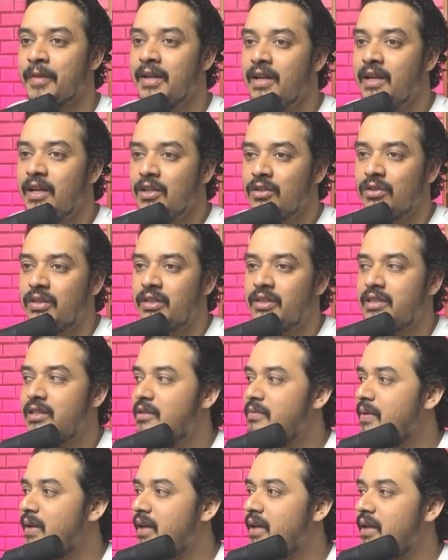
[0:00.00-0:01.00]
so this is
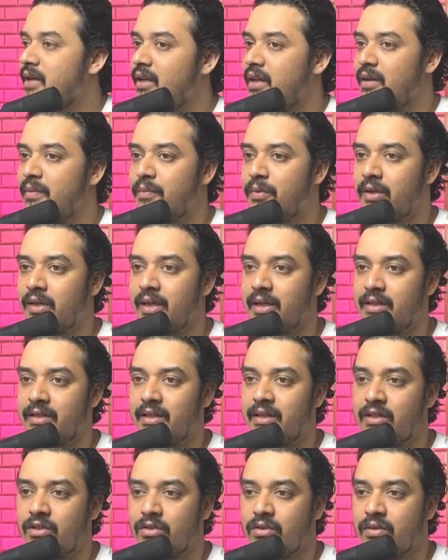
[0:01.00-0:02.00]
my input, guys,
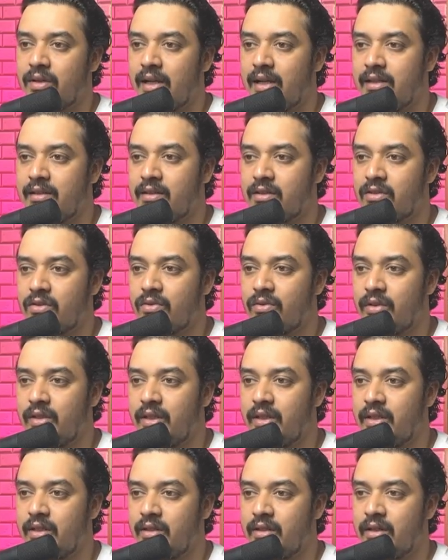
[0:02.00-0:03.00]
right? So I'll just go
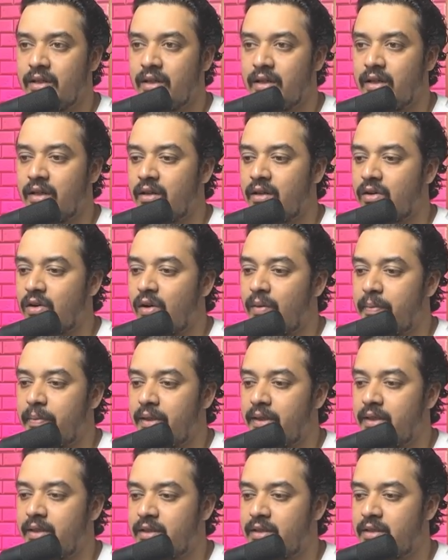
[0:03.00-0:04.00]
here, copy
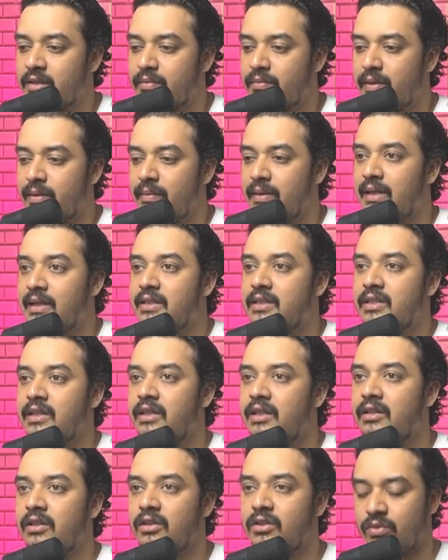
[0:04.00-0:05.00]
this, maybe let's
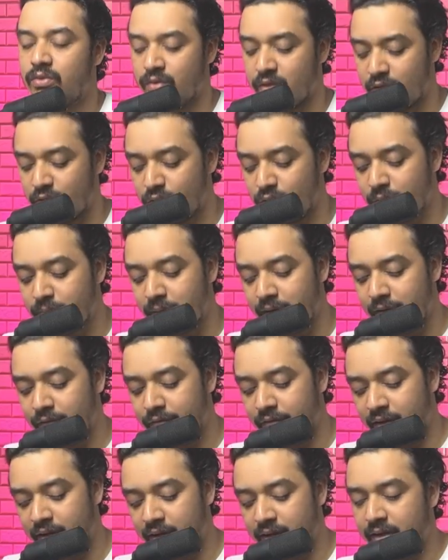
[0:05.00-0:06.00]
take it to a notepad
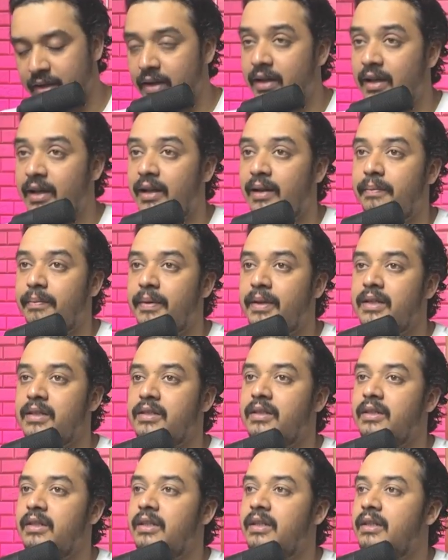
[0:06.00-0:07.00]
file, I'll paste
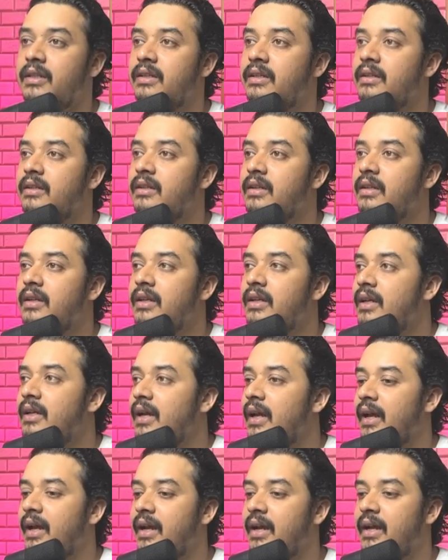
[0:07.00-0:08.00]
it here,
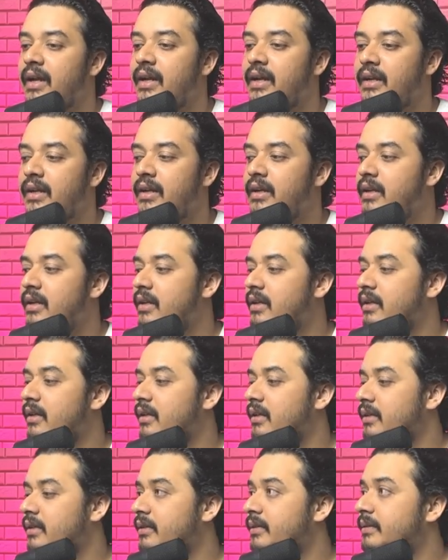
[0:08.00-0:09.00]
and
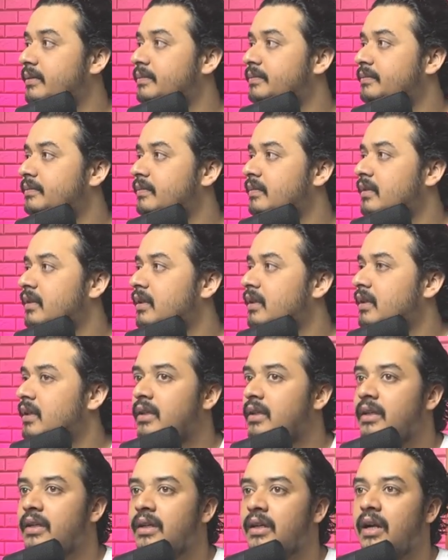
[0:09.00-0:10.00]

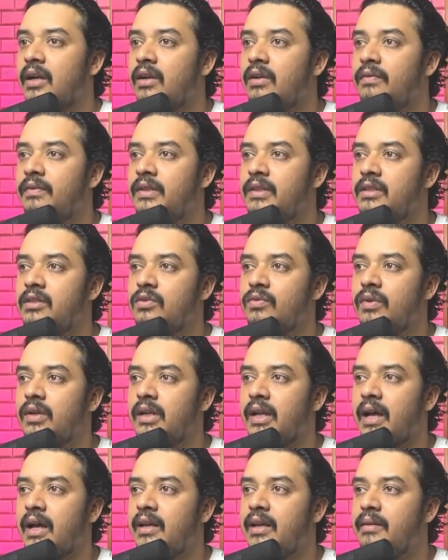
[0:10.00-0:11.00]
kind of this is what
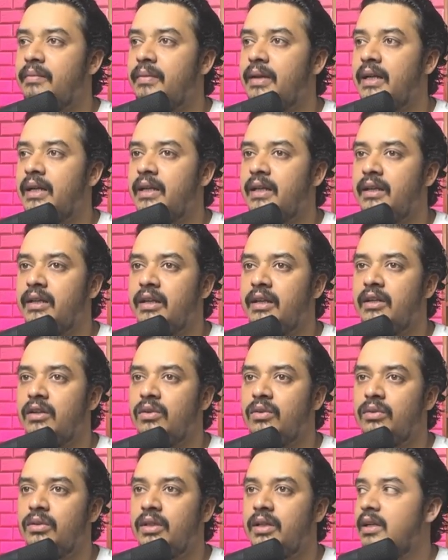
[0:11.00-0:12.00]
I am getting
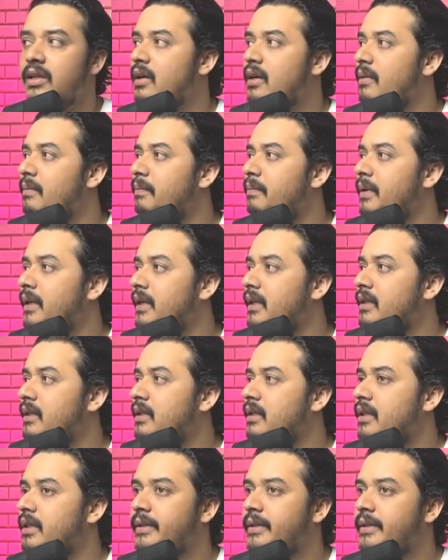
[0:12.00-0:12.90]
into the complete